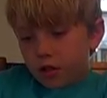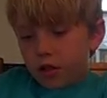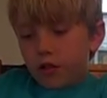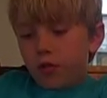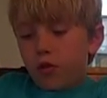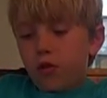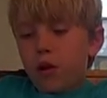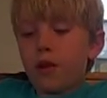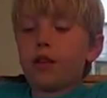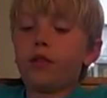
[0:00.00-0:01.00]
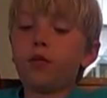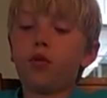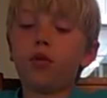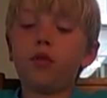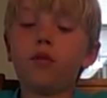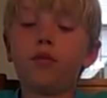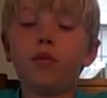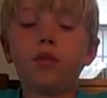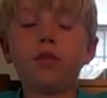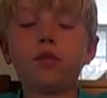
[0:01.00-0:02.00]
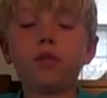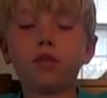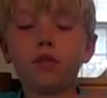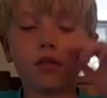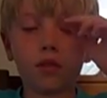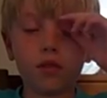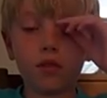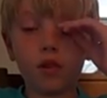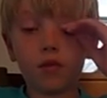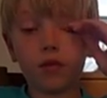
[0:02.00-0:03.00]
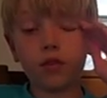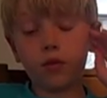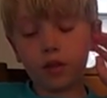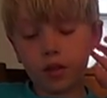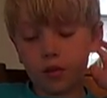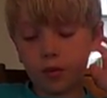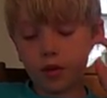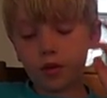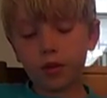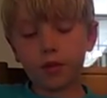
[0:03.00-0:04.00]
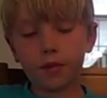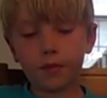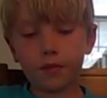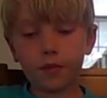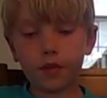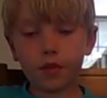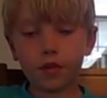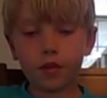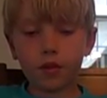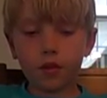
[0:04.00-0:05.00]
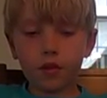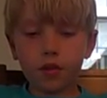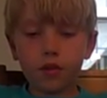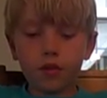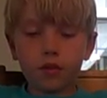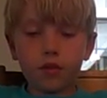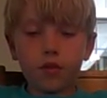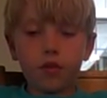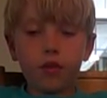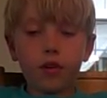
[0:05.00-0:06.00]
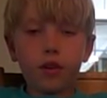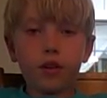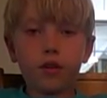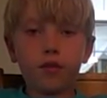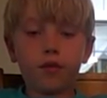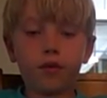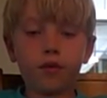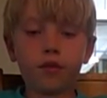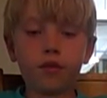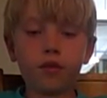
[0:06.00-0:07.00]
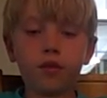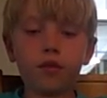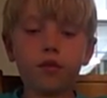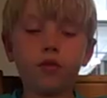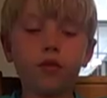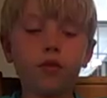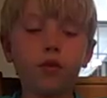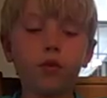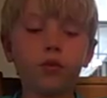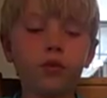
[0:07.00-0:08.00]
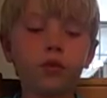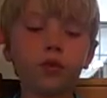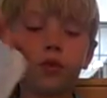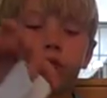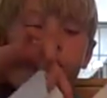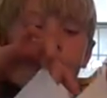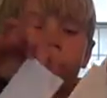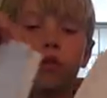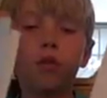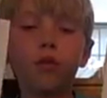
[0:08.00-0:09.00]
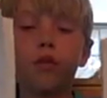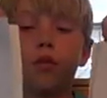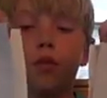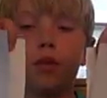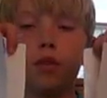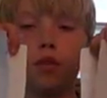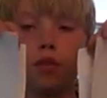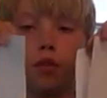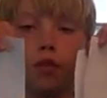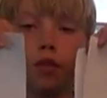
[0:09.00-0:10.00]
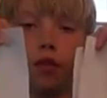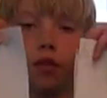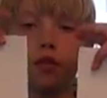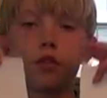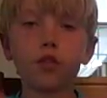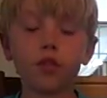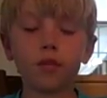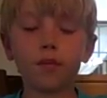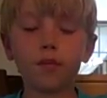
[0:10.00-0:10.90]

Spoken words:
I don't know why that's important, but you have to do that apparently. So you're going to have 2 folds with open ends facing each other.